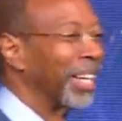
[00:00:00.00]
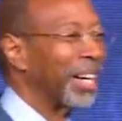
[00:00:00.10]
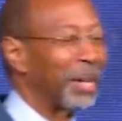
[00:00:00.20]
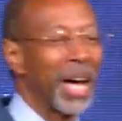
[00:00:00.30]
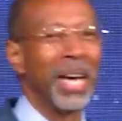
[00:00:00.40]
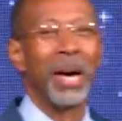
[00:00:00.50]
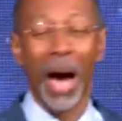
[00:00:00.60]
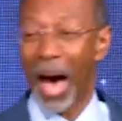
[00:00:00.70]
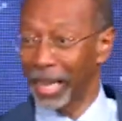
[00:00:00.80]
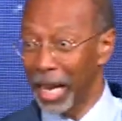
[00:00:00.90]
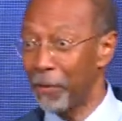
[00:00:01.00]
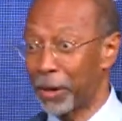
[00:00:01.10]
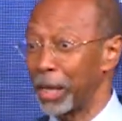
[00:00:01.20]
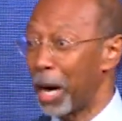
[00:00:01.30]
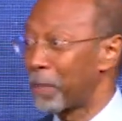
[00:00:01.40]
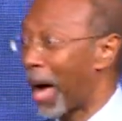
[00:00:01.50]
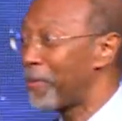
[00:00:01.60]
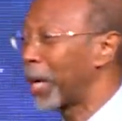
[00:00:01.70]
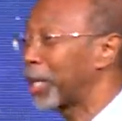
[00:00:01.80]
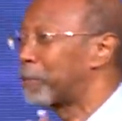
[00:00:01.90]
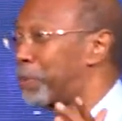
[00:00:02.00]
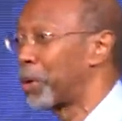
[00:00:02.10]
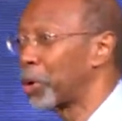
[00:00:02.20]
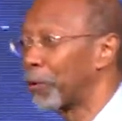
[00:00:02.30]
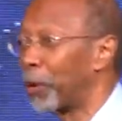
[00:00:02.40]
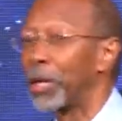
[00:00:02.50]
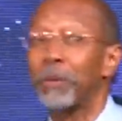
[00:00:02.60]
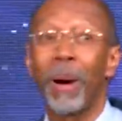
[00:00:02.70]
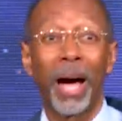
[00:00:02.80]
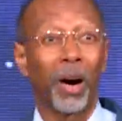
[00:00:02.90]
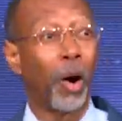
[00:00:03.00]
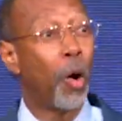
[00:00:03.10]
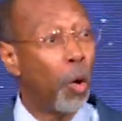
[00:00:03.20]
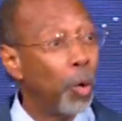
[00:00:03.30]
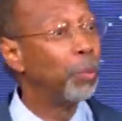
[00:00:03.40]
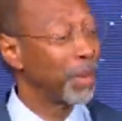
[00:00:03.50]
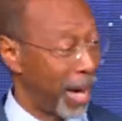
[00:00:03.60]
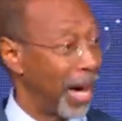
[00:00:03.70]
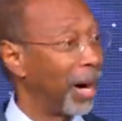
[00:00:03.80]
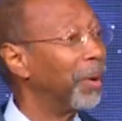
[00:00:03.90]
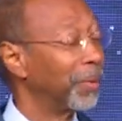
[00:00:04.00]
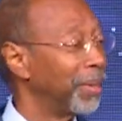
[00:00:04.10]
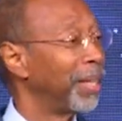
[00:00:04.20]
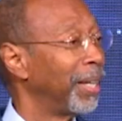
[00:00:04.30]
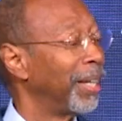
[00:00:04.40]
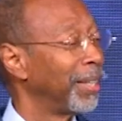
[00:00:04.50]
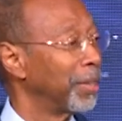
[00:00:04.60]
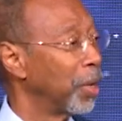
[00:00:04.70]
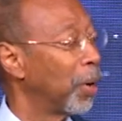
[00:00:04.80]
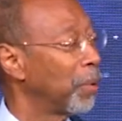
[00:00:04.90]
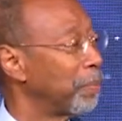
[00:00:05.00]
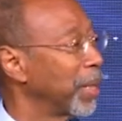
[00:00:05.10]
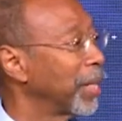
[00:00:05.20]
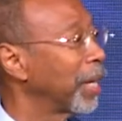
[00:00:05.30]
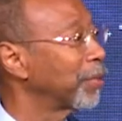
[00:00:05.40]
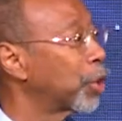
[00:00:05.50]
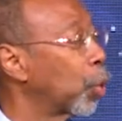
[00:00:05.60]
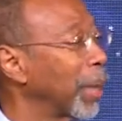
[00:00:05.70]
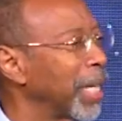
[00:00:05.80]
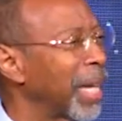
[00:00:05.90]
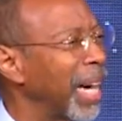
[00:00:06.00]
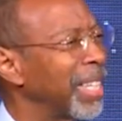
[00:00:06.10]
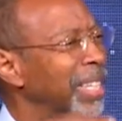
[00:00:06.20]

all right? I love Columbia. I think it's beautiful. It's my home now. You know, been there for 29